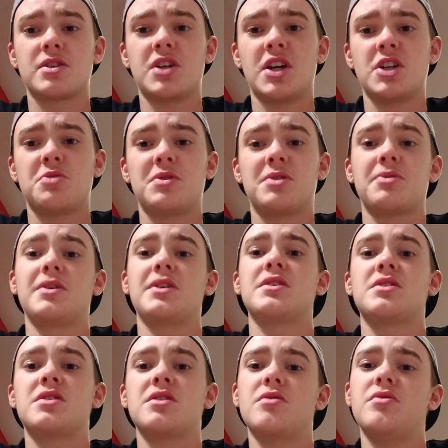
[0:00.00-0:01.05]
Change between
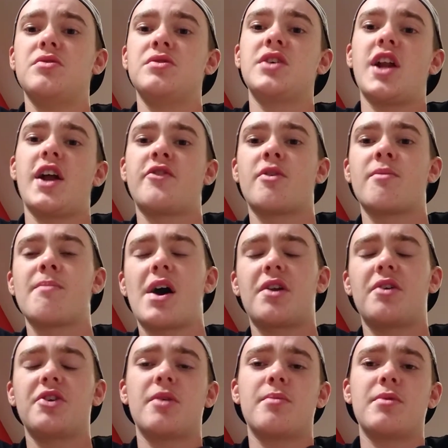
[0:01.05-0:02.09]
these two. You can have your
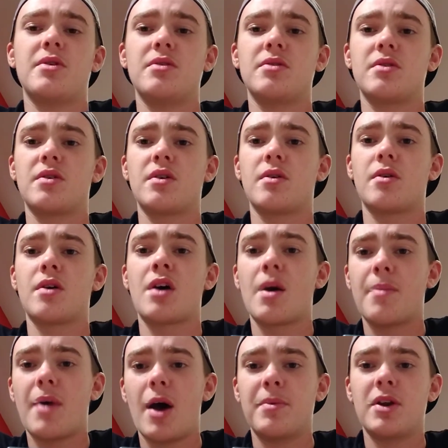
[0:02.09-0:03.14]
model number
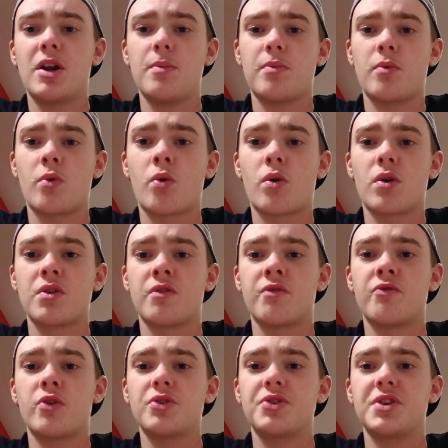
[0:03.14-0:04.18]
popping up or the
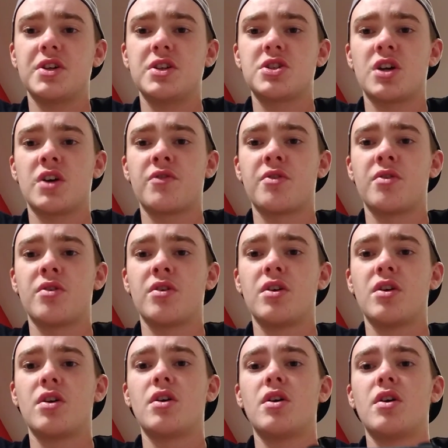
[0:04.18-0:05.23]
voltage of
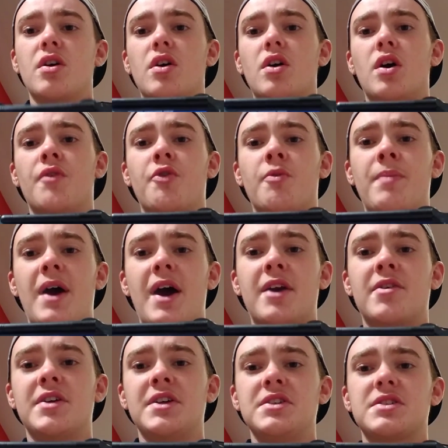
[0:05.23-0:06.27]
your
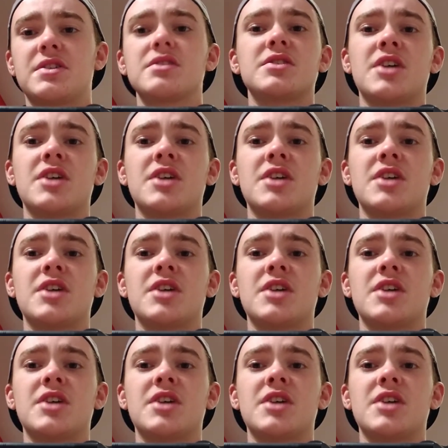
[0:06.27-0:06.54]
batteries.